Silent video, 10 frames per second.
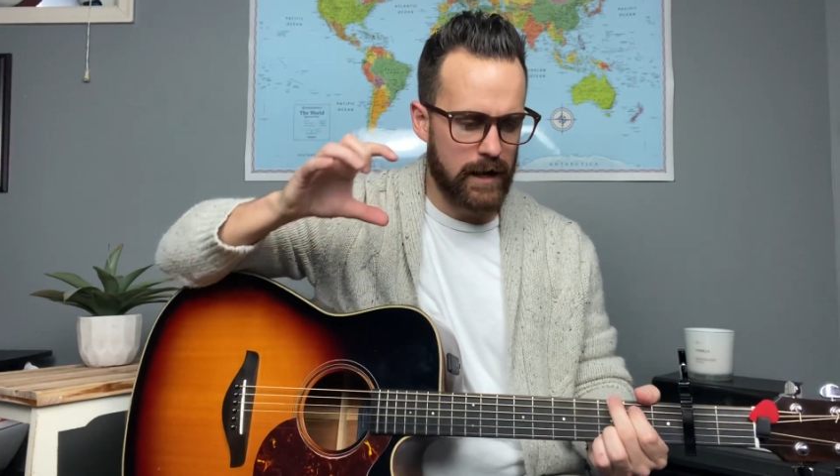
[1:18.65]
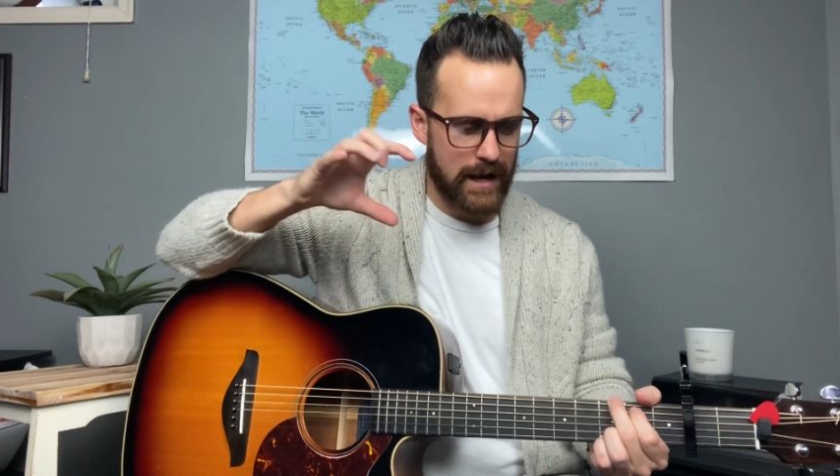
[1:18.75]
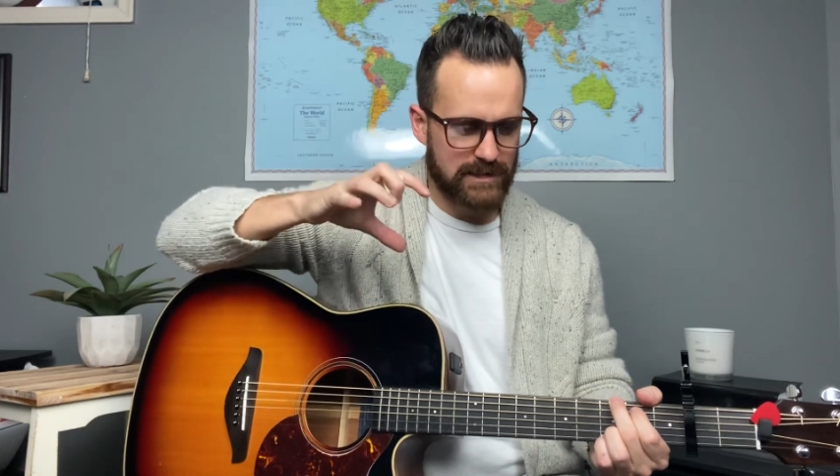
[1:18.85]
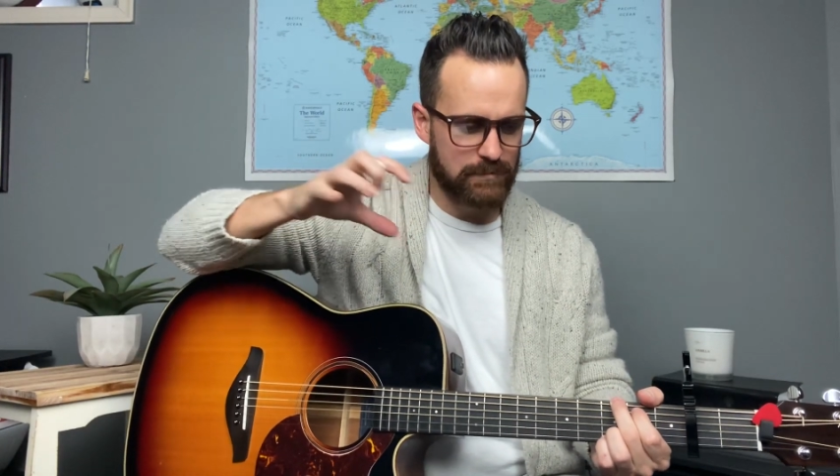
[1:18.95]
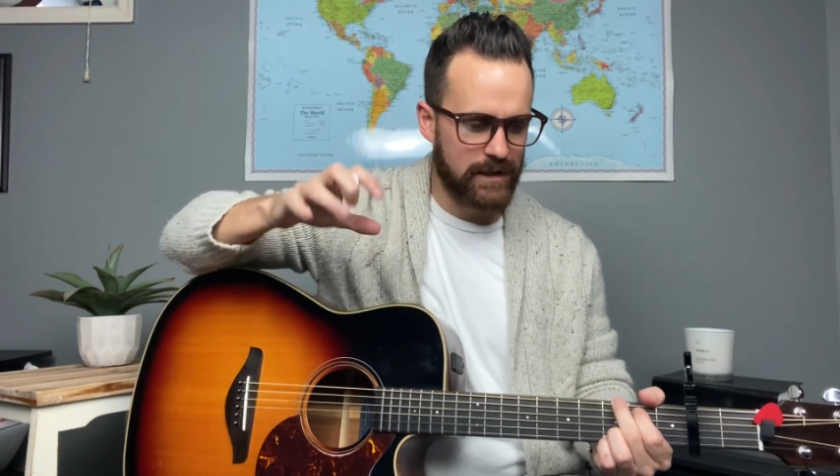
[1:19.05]

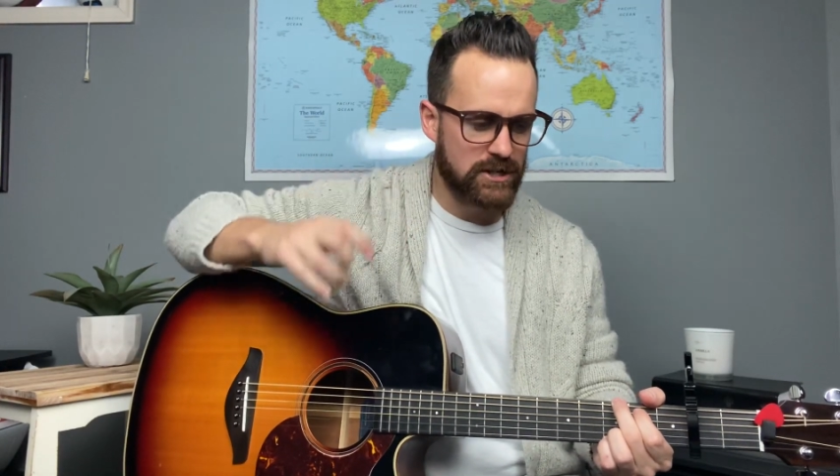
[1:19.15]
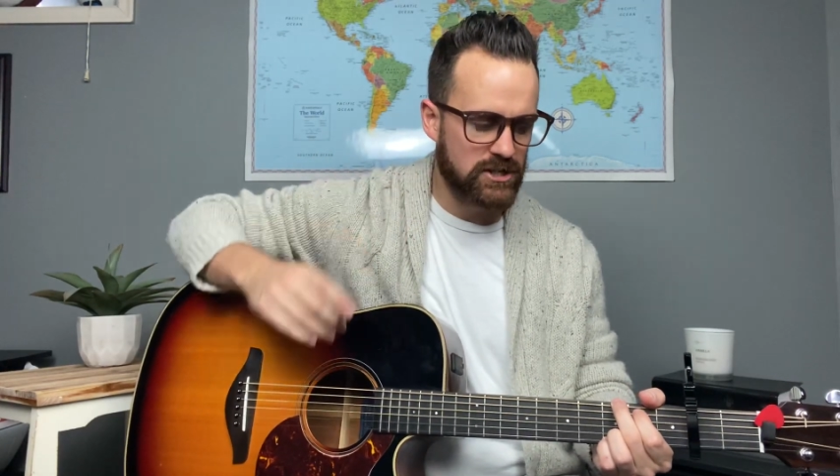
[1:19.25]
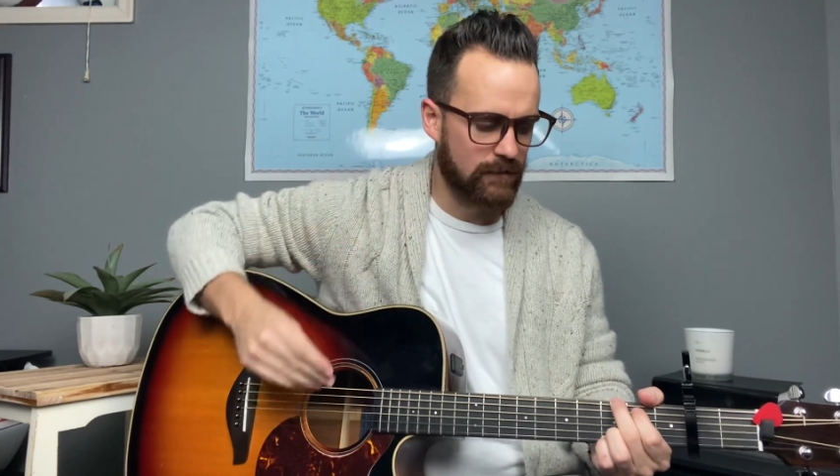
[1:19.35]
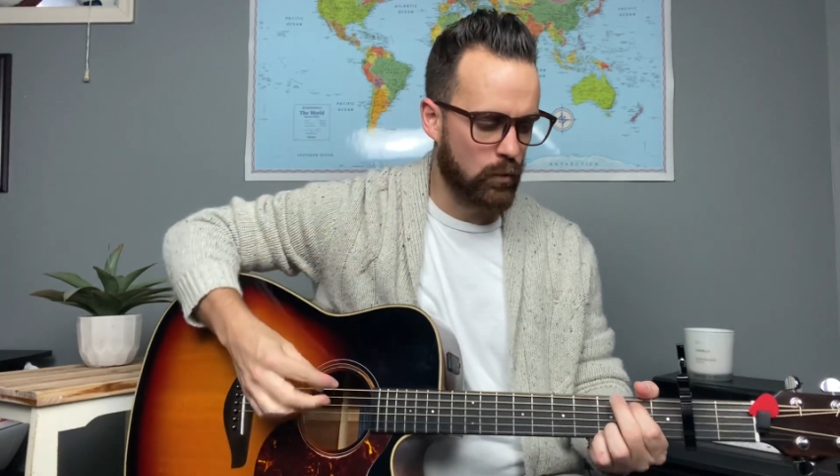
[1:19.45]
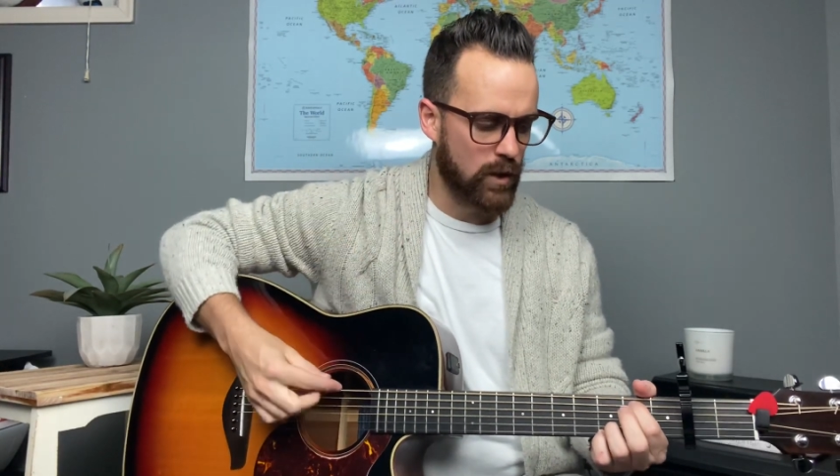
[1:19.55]

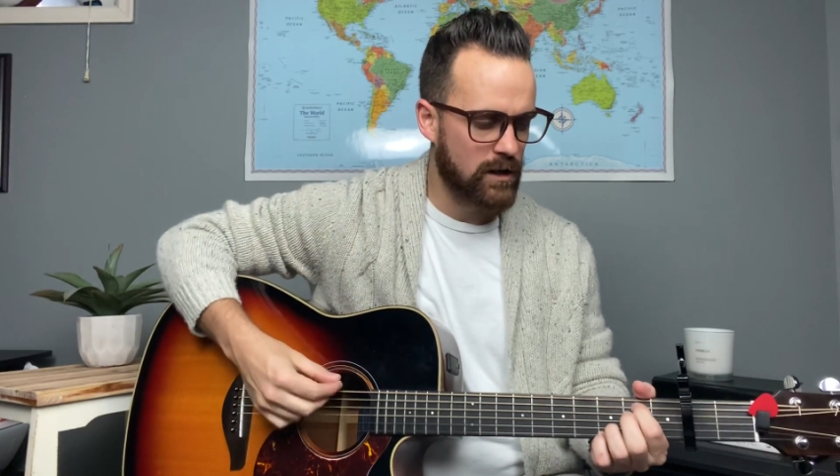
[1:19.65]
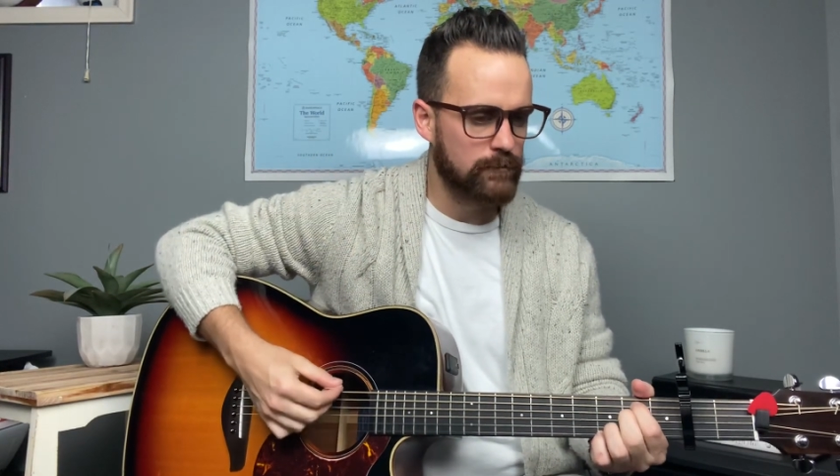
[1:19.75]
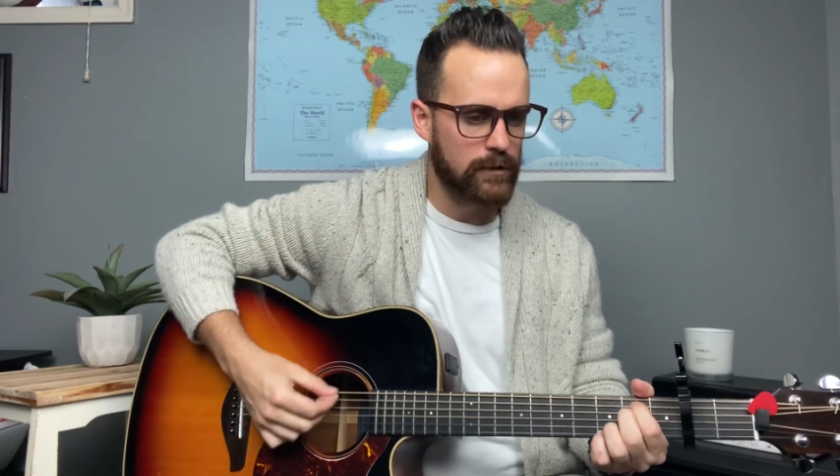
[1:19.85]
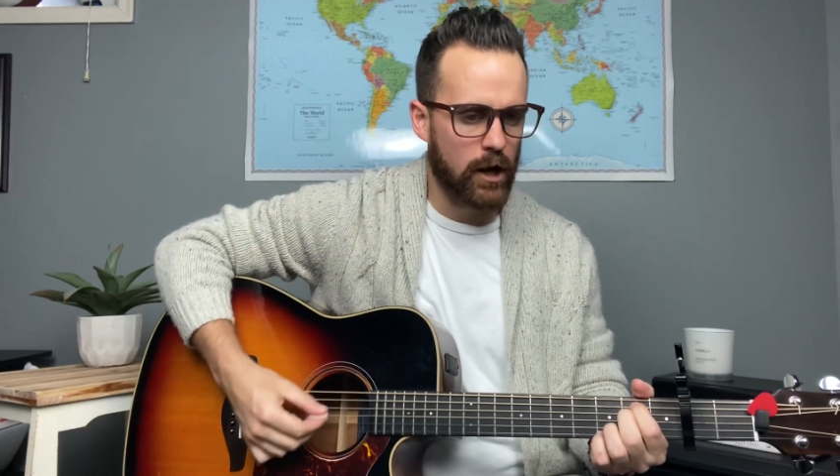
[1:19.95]
explanation of where I'm